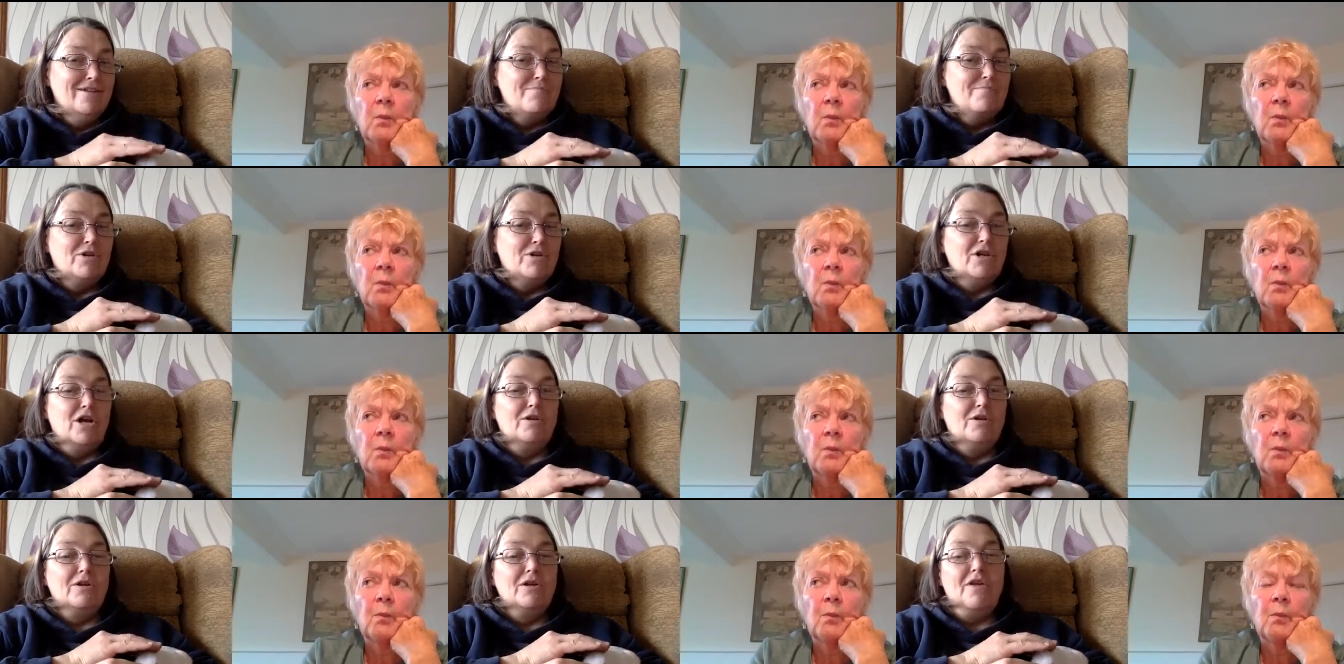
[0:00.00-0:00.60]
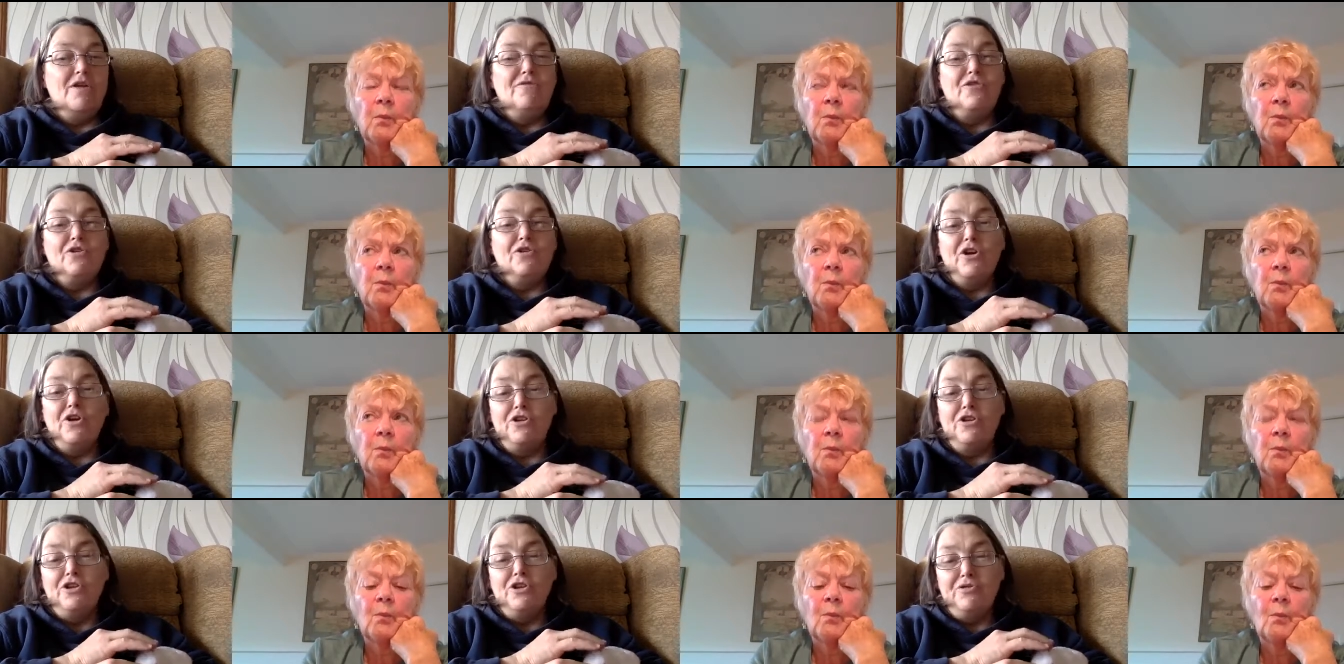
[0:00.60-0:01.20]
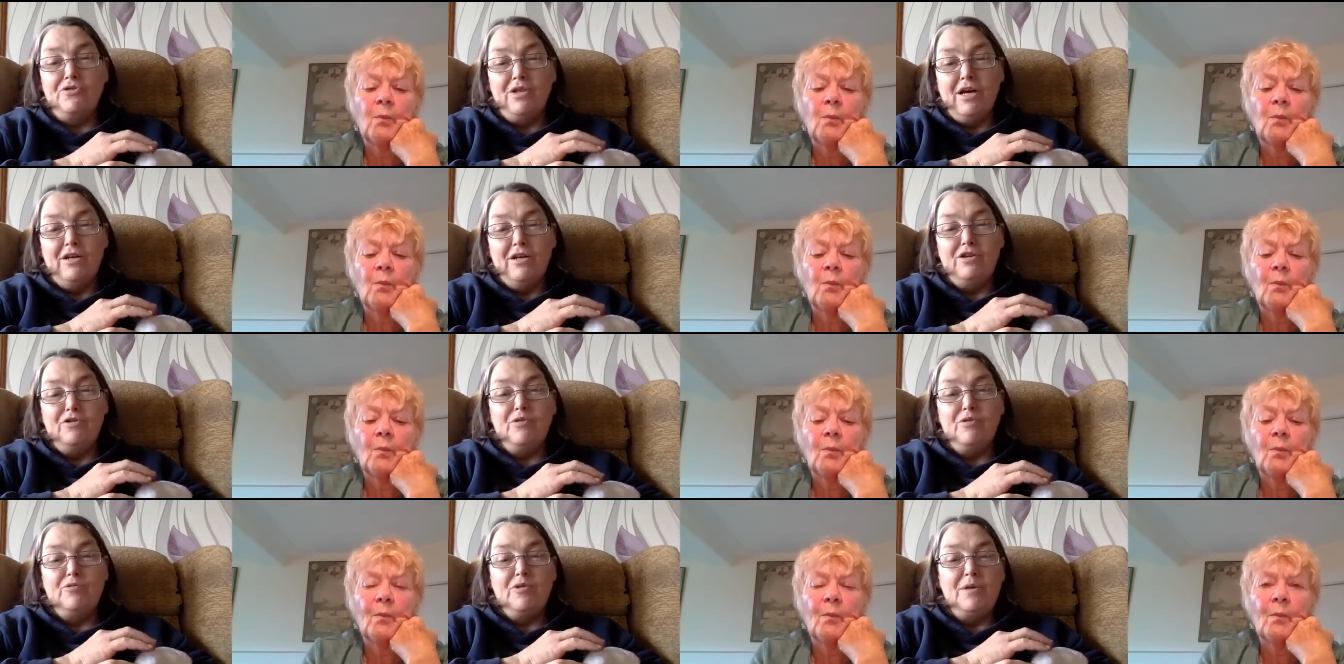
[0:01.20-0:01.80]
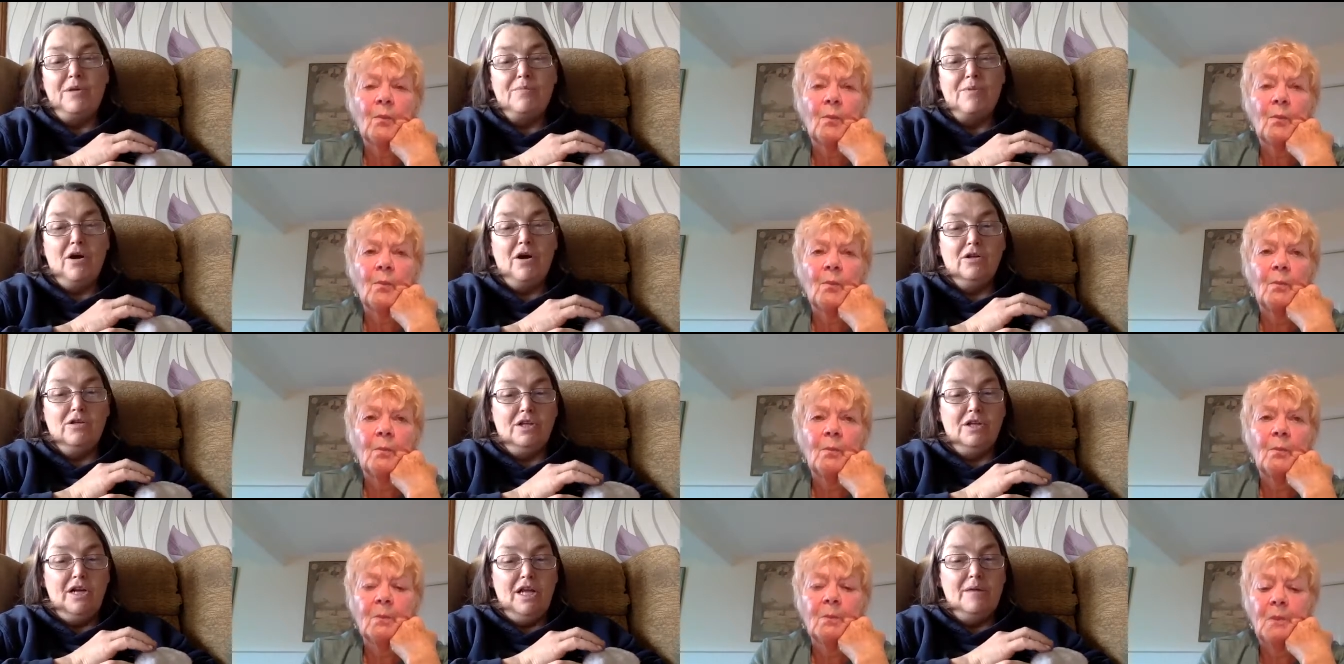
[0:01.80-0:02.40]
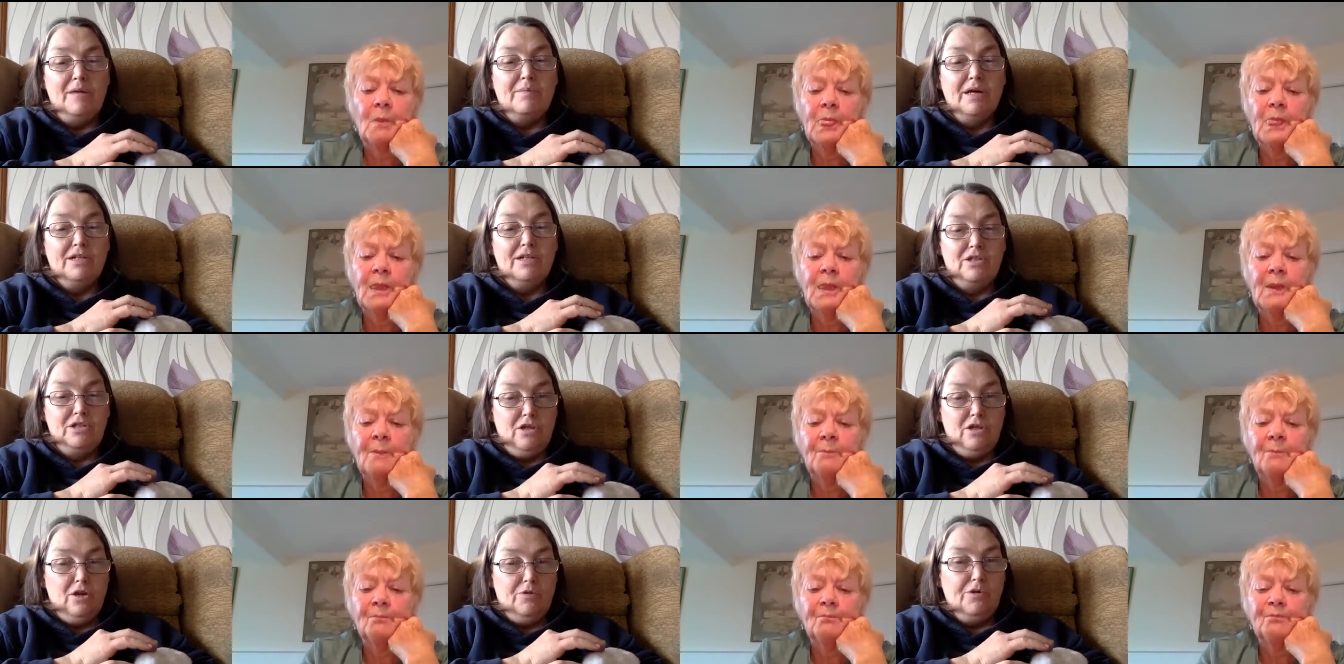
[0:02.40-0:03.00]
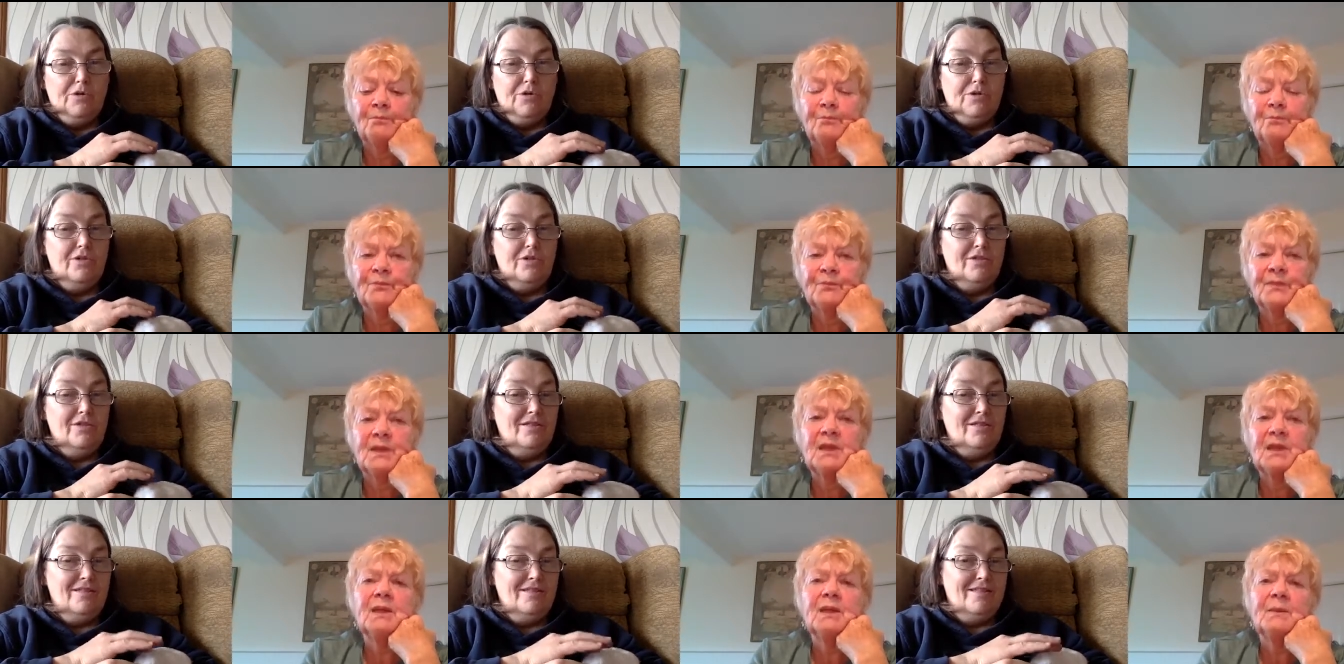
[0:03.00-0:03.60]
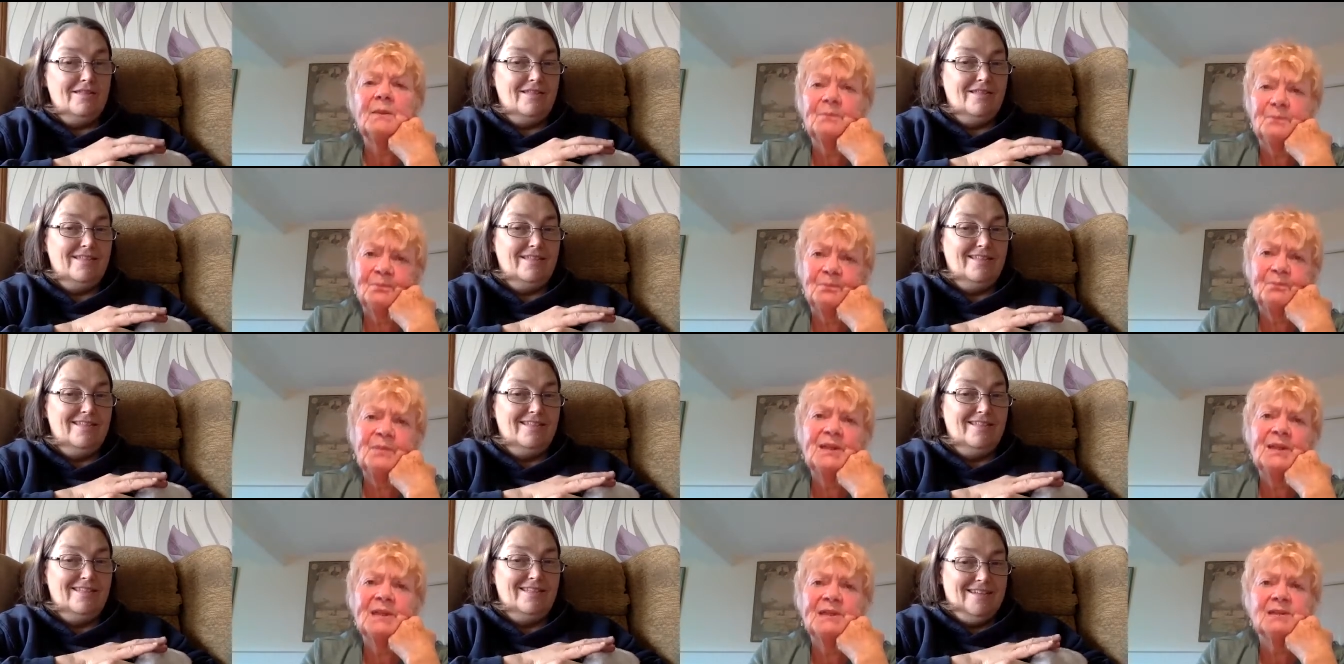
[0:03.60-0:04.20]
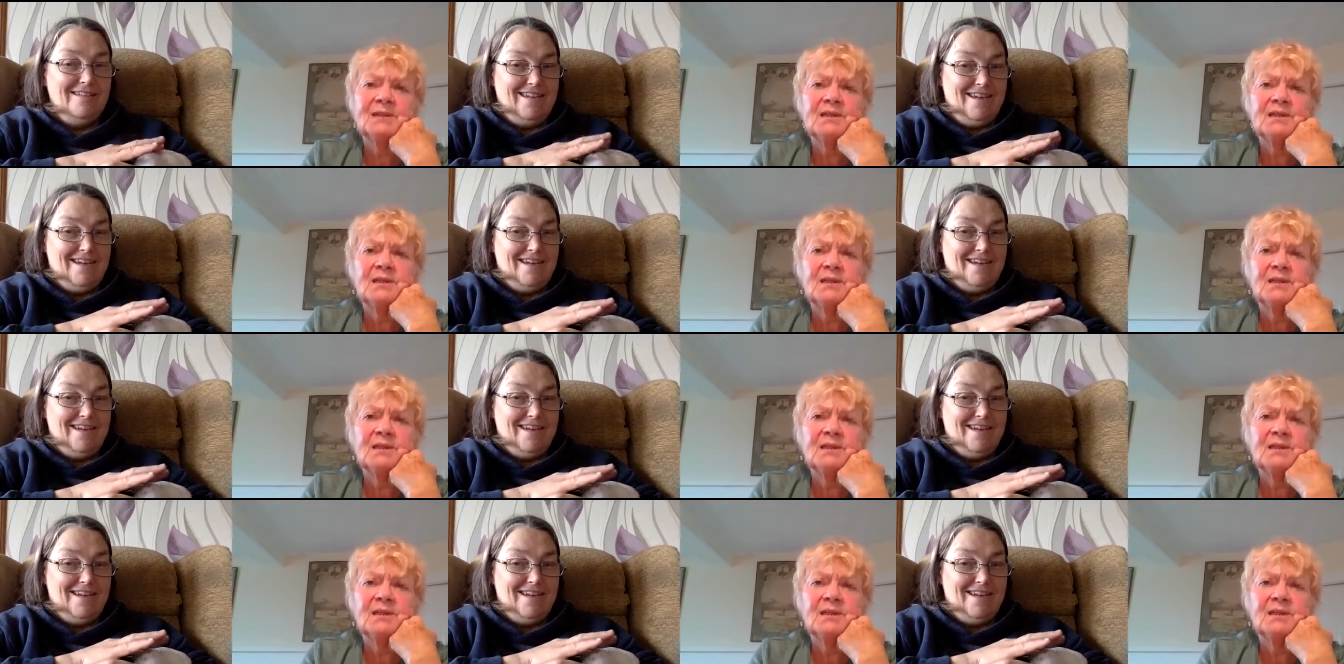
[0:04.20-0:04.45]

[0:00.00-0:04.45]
Speaker 1: But uh, if you're going to do that, do it when you're parked in a lay-by to start with.
Speaker 2: Yeah, please.